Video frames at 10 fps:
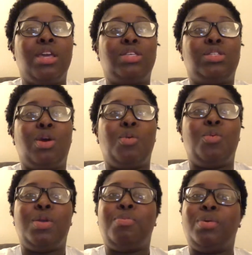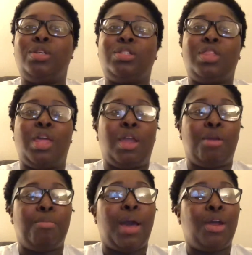So we push
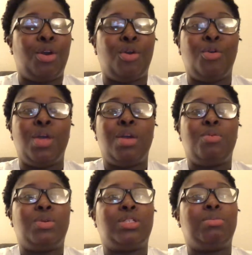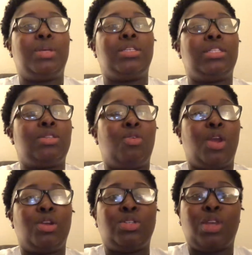their motto, which is greater